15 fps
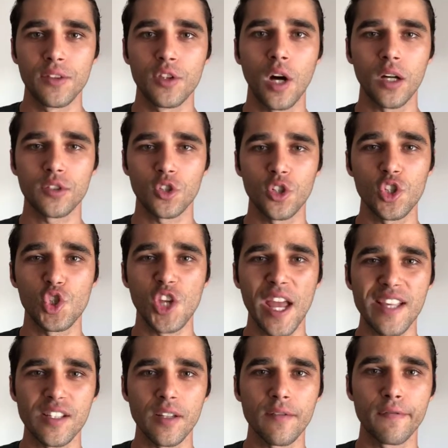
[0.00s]
Doctor
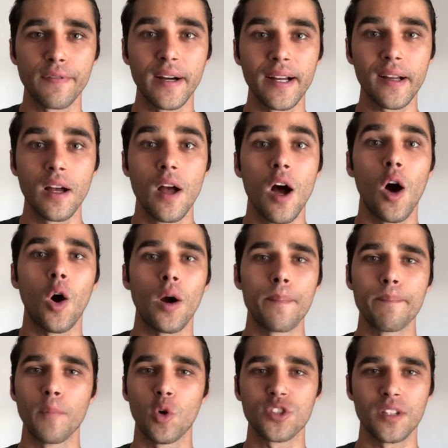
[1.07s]
Jason Fung, or
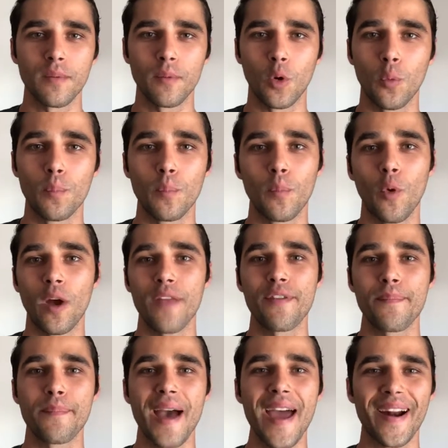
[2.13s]
mostly, or mo-
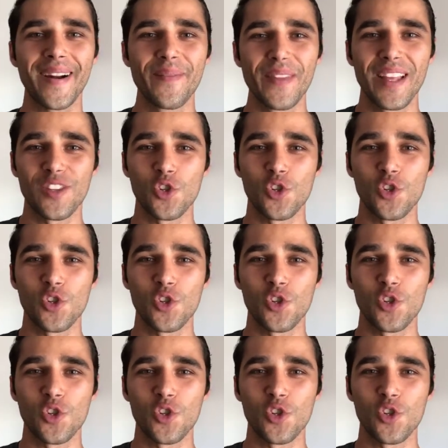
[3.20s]
even better,